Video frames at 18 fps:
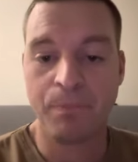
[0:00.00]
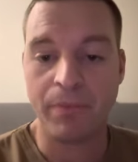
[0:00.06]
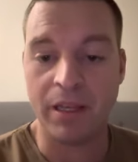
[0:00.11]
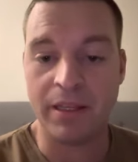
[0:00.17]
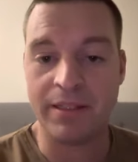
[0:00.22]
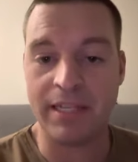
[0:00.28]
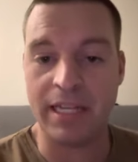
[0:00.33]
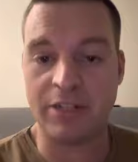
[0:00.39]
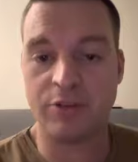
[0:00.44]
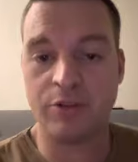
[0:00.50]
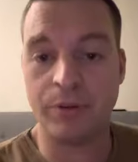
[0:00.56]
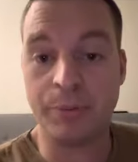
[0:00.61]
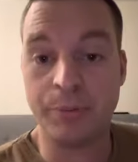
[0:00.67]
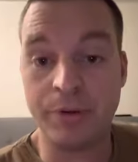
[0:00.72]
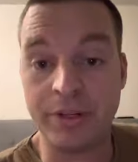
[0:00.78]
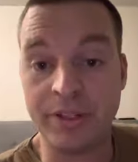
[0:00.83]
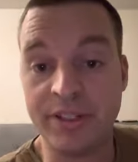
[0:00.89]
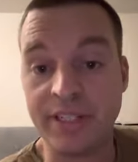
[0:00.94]
It's actually
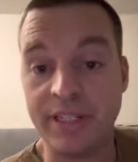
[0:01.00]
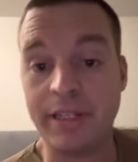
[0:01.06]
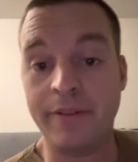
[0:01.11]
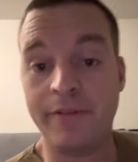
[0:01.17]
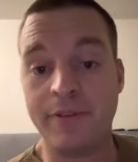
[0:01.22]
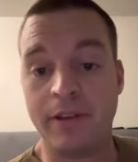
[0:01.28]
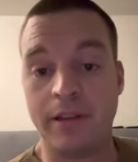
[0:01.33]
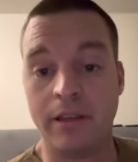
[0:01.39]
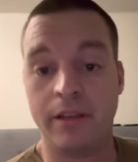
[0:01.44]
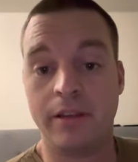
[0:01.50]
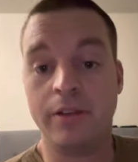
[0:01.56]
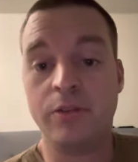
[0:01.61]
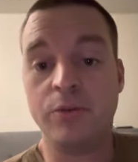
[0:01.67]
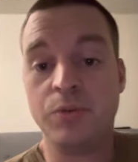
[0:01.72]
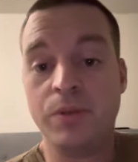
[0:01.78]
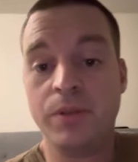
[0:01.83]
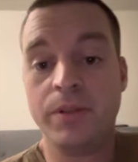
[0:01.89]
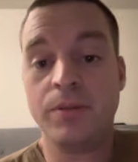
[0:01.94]
pretty significant
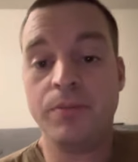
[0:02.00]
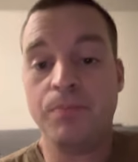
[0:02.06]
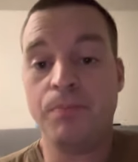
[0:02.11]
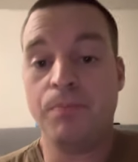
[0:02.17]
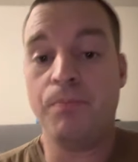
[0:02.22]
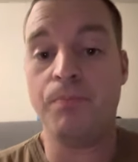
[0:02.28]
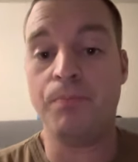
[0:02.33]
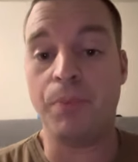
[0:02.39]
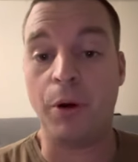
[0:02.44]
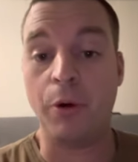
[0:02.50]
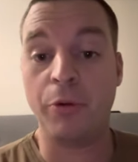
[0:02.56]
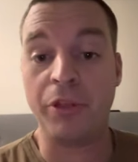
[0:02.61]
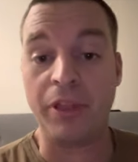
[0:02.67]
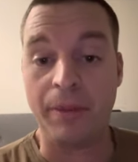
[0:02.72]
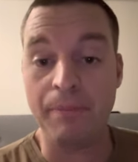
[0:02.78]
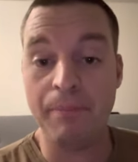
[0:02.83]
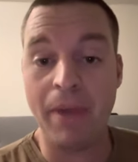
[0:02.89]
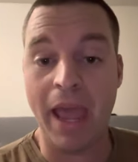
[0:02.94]
because both
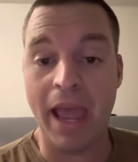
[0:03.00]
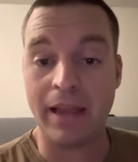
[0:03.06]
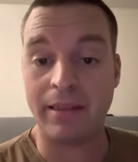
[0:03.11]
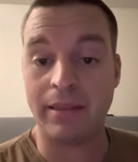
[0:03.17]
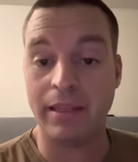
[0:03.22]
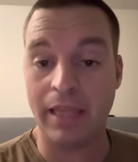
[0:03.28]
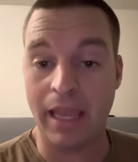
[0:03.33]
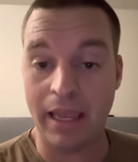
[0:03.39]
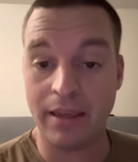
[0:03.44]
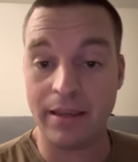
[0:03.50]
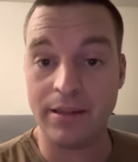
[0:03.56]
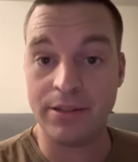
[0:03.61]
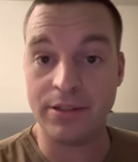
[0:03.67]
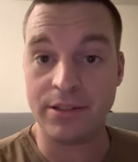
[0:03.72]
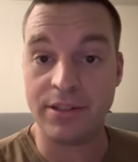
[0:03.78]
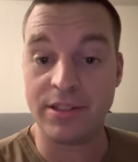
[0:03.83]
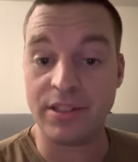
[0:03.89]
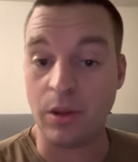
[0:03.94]
impact the
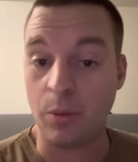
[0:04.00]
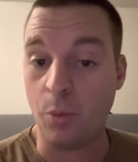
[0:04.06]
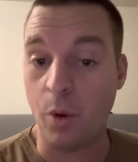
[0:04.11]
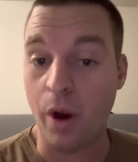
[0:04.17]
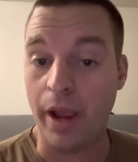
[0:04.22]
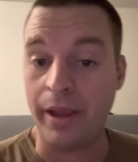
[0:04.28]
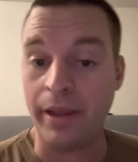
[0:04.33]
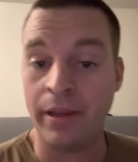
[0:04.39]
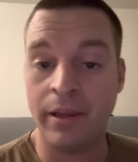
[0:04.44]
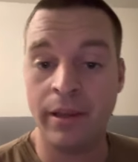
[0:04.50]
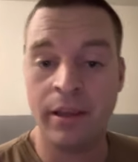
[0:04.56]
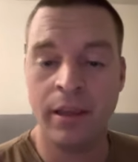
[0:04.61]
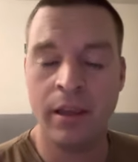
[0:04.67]
Yankees in some way.